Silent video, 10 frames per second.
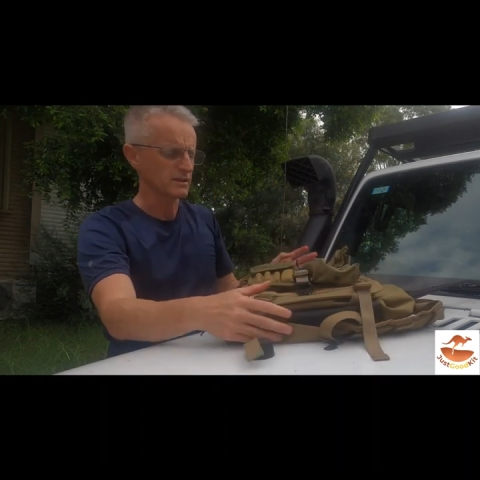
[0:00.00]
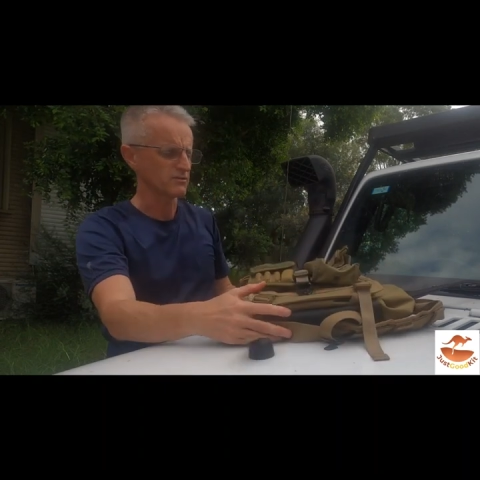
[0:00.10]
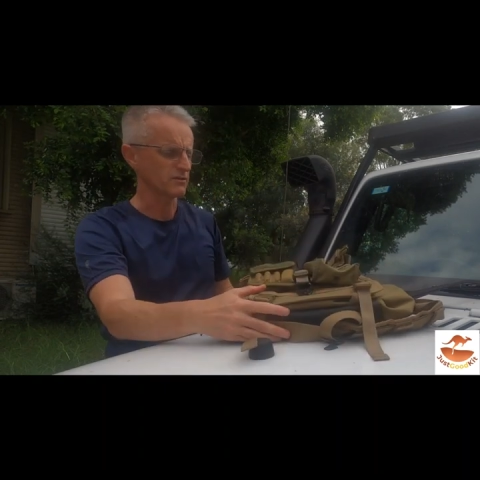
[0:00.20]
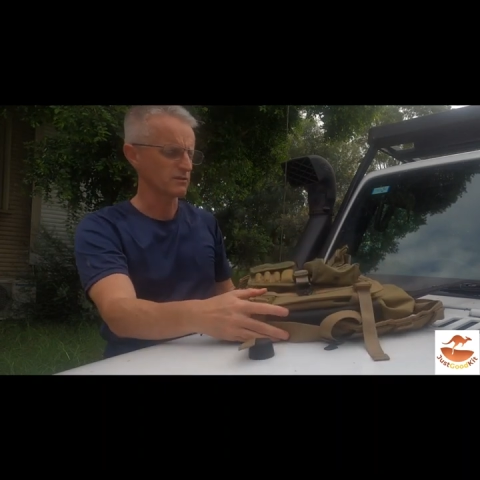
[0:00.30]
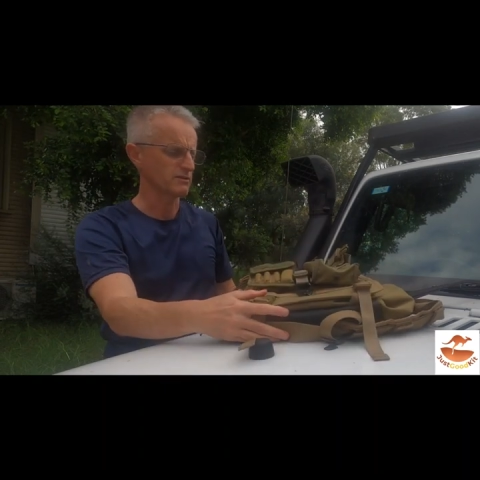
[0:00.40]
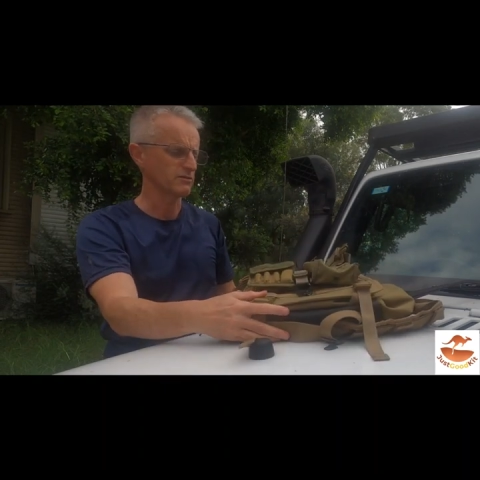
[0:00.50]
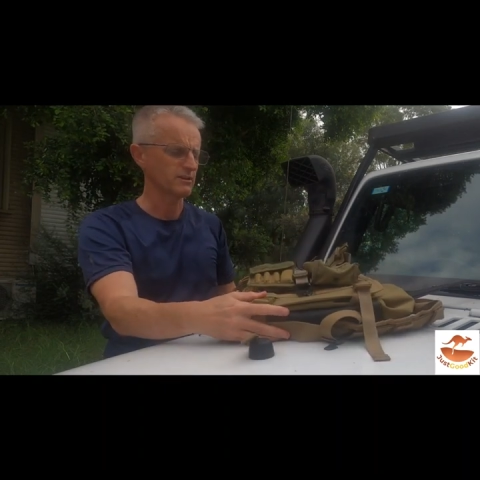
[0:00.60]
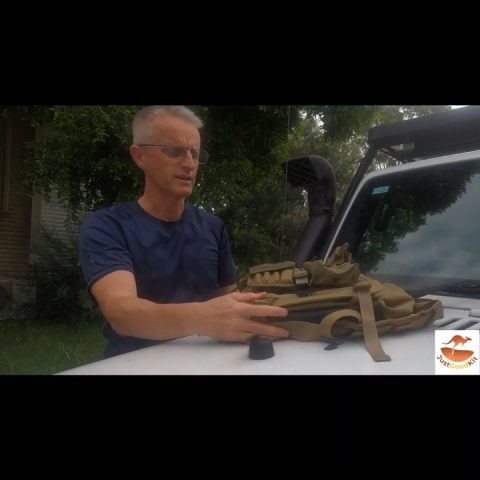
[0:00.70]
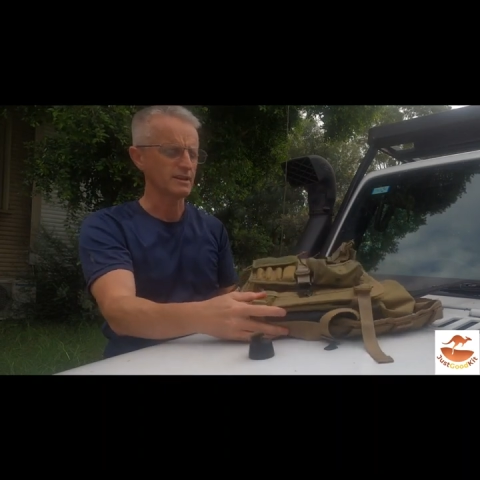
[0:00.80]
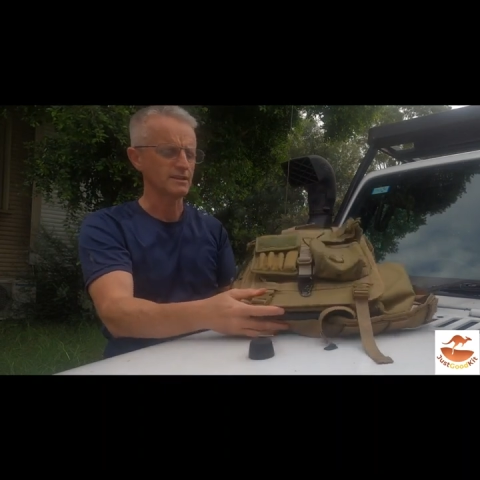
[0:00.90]
it's very,
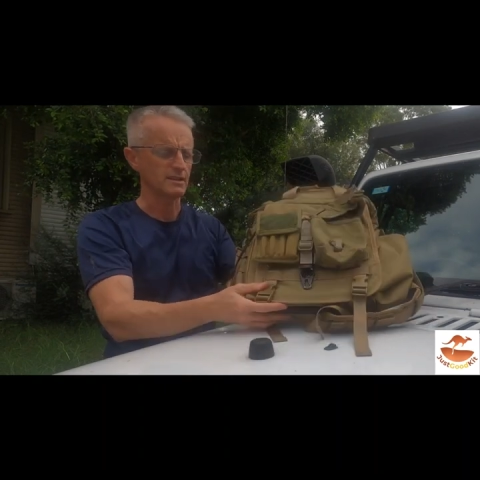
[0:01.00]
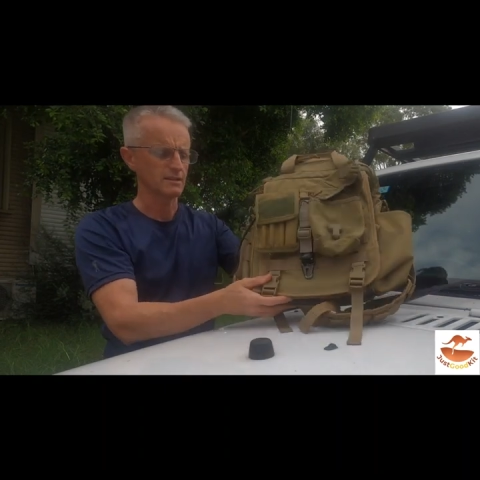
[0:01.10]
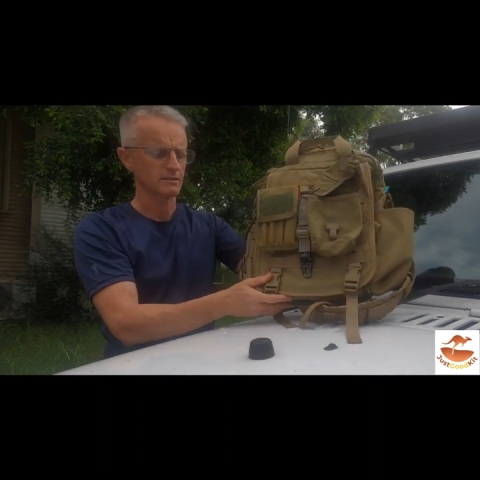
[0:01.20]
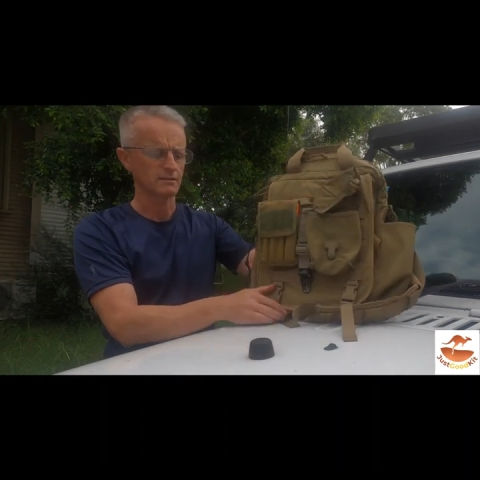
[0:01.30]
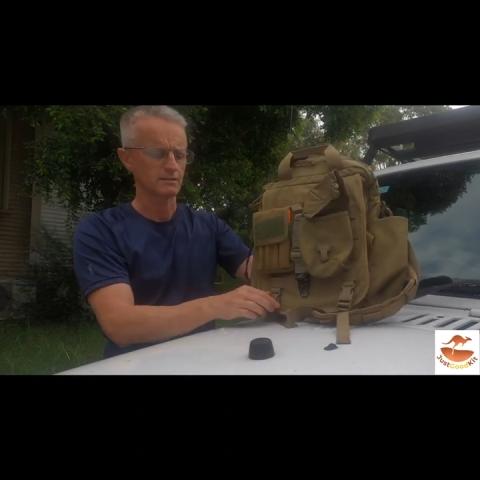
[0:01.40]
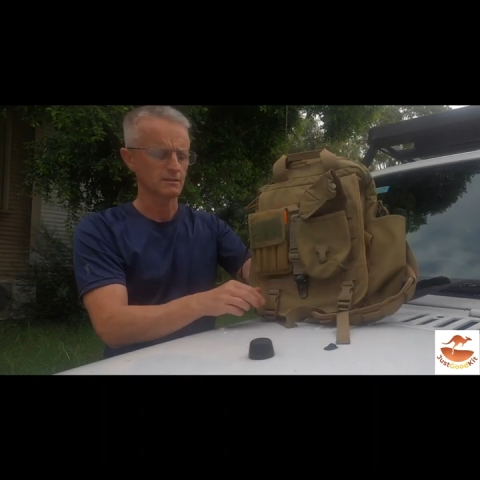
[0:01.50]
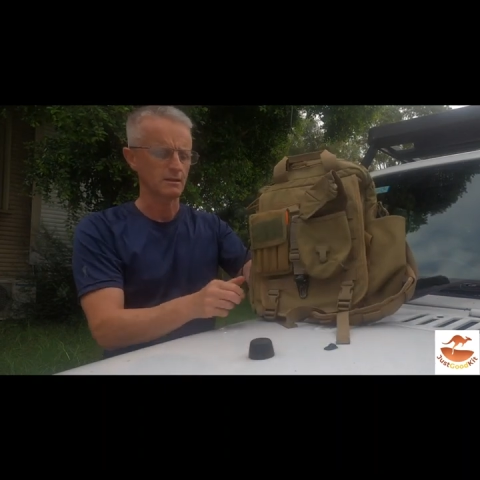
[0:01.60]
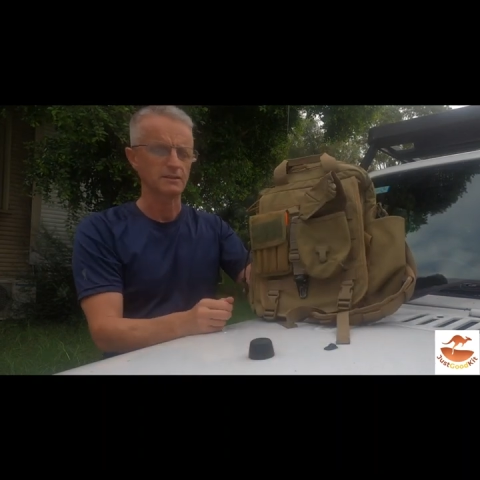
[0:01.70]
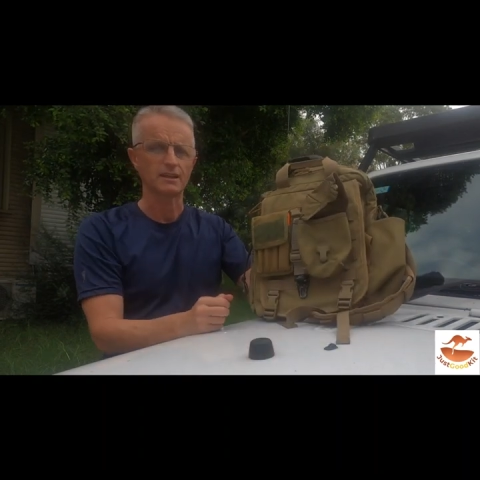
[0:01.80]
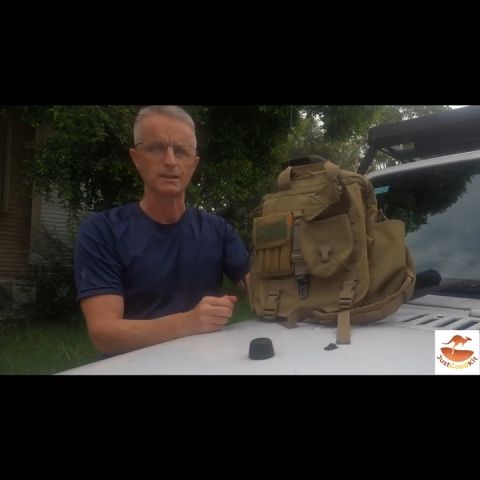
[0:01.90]
very easy
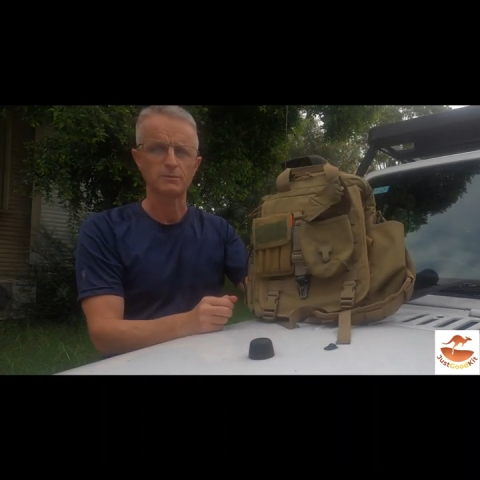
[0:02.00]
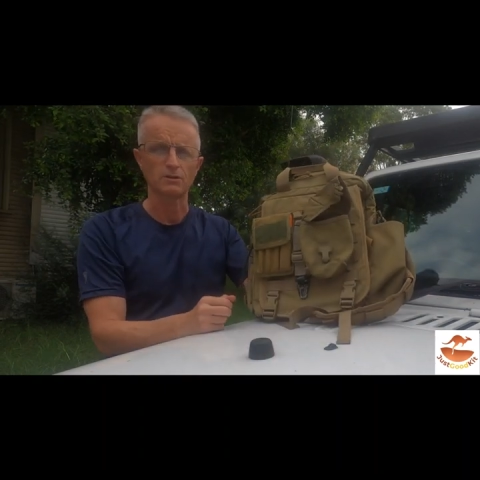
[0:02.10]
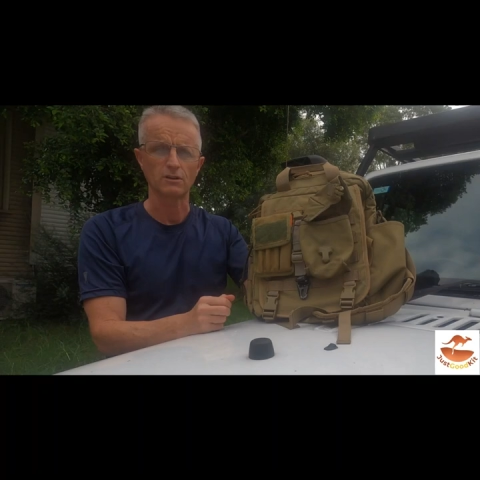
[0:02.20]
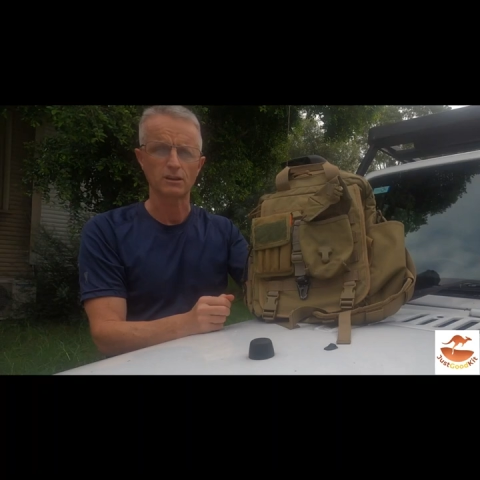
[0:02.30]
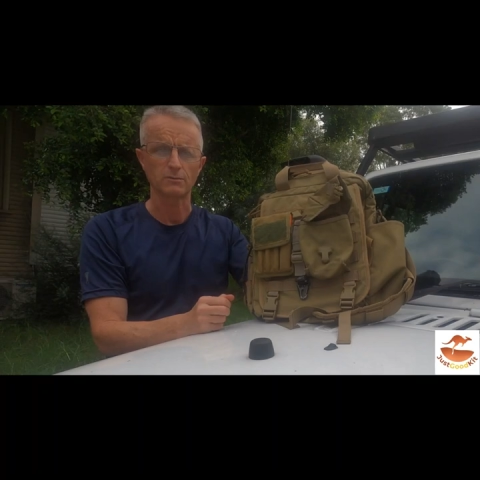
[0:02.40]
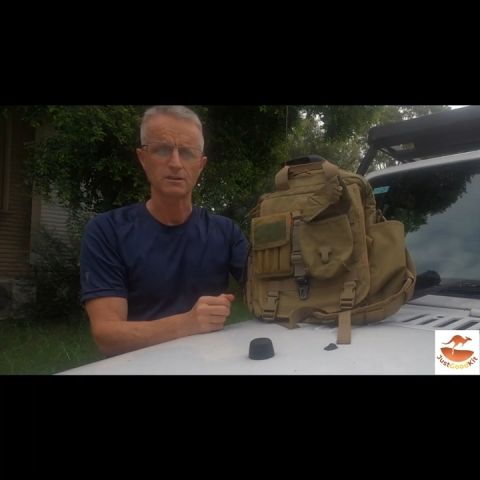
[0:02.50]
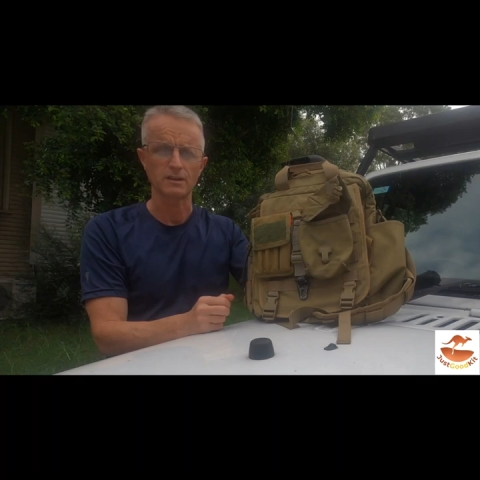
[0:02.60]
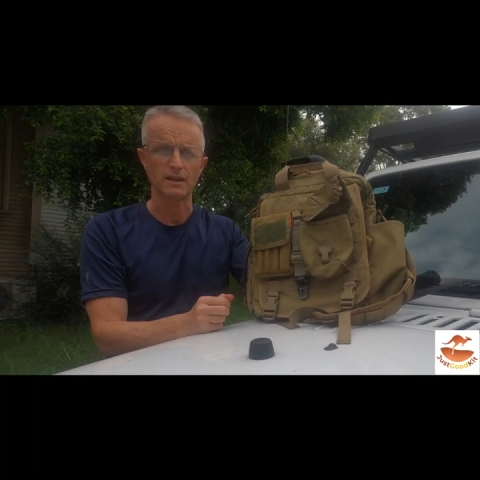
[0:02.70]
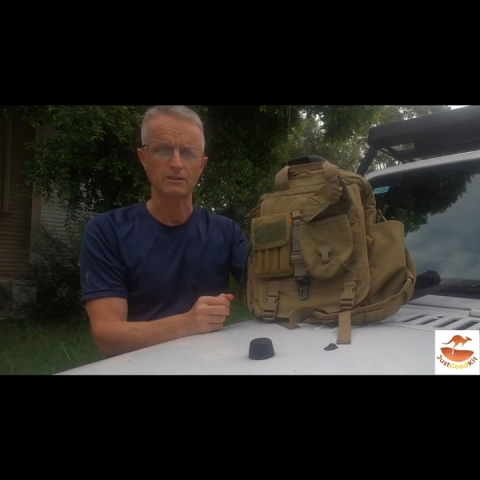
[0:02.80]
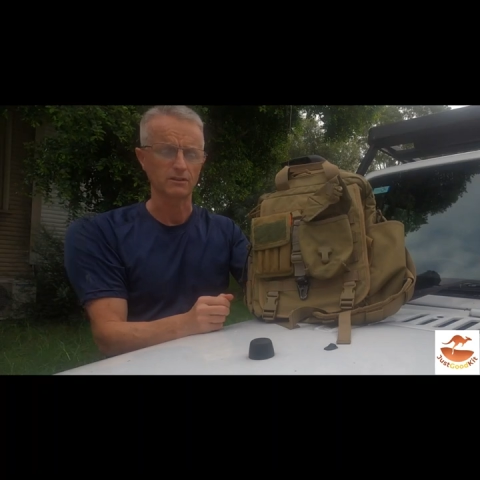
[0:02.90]
to keep your
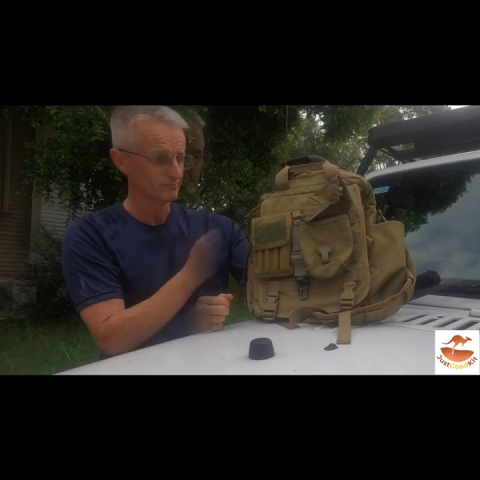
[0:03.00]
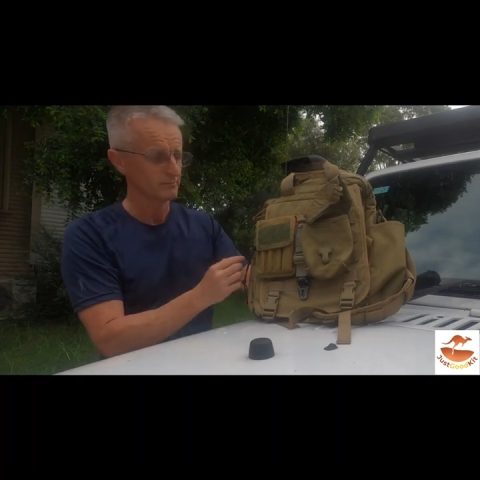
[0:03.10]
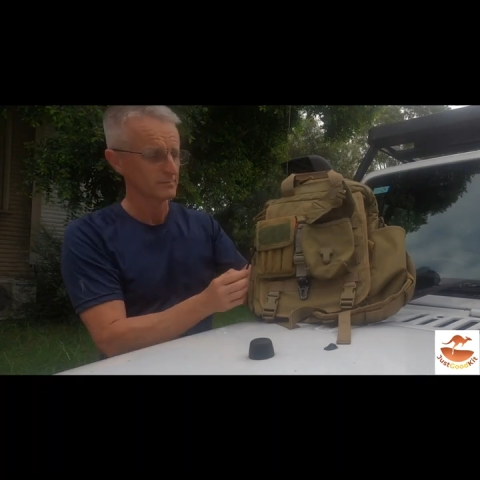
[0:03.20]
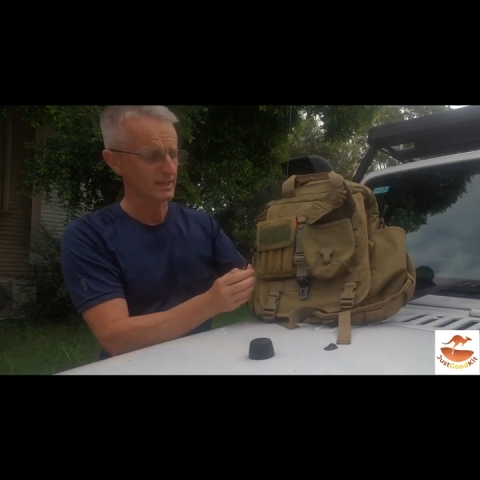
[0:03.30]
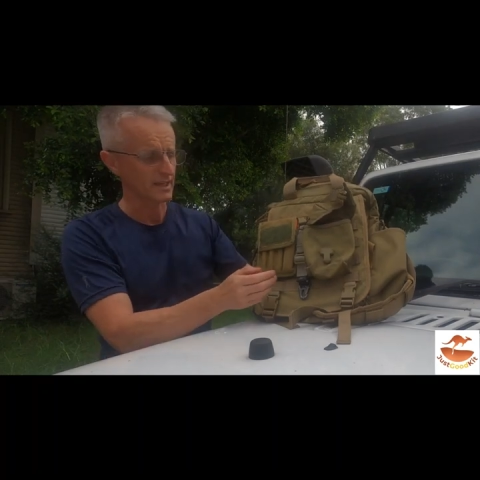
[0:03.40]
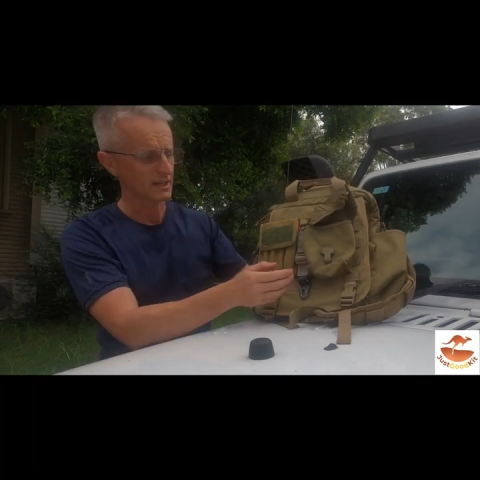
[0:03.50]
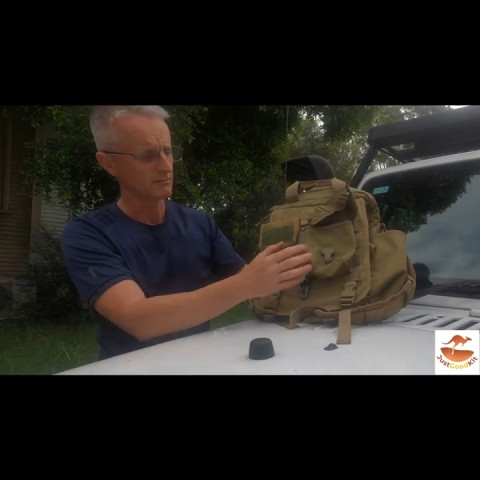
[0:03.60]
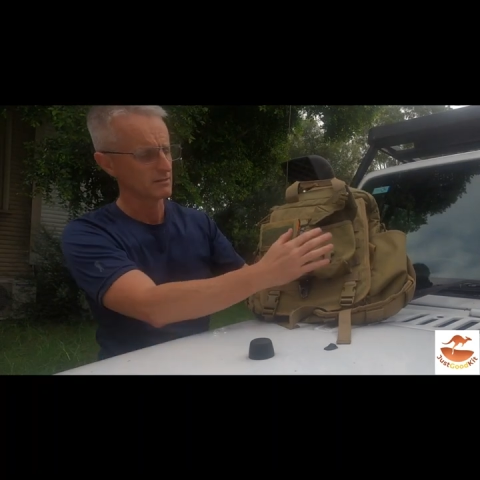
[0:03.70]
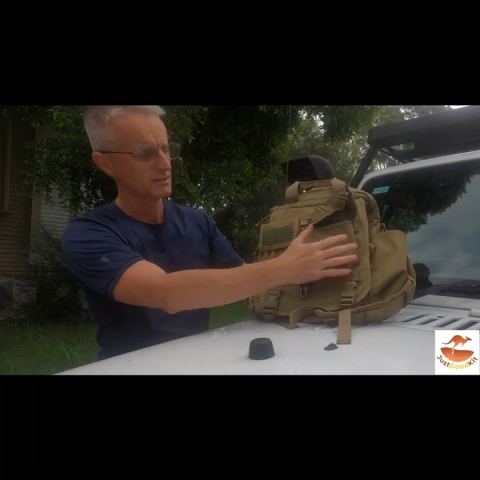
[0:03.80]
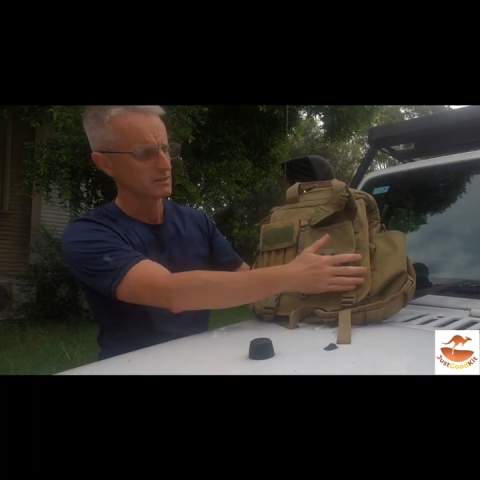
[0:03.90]
documents under.
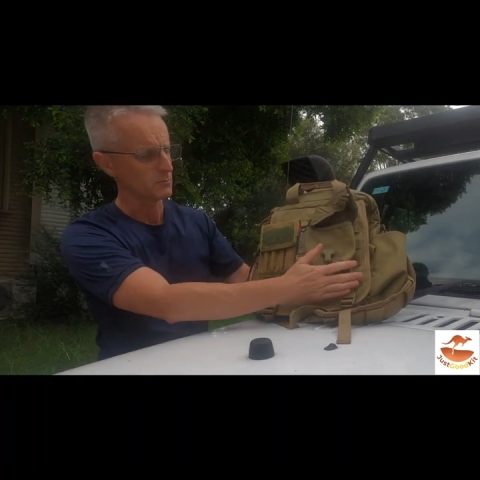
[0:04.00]
Again,